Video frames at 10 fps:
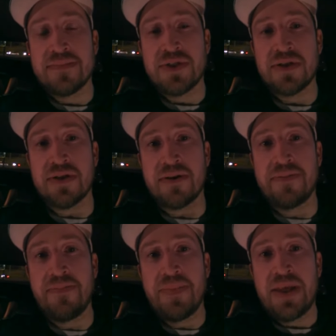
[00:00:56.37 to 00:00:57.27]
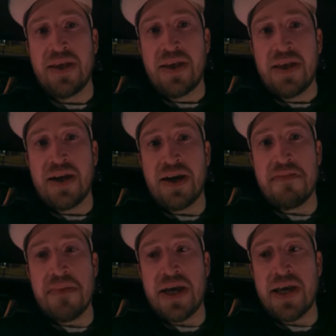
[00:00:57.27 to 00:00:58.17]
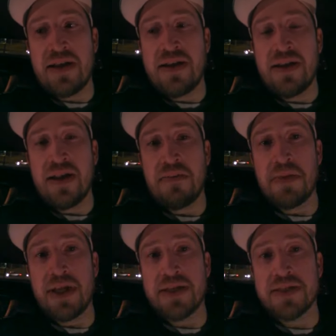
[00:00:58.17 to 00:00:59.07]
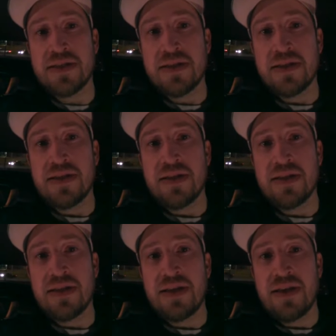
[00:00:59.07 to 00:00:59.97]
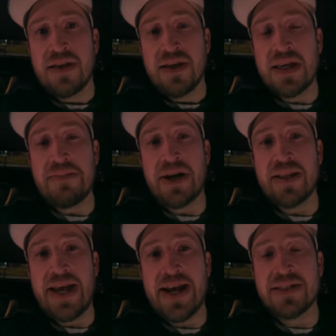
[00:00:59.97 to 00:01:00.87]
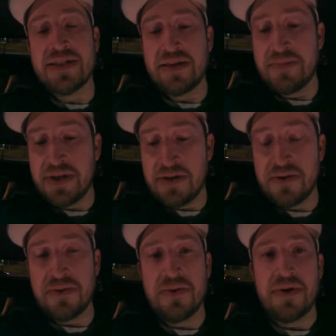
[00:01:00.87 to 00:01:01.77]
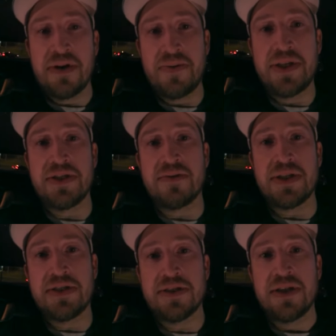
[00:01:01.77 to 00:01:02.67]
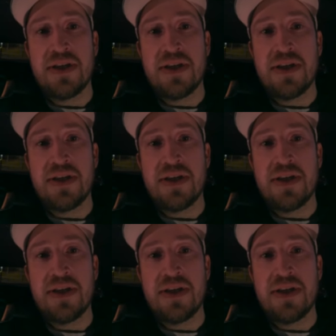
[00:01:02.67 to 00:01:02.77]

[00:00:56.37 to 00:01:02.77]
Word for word: So I am mad. I'm blessed came out of the accident with no no injuries.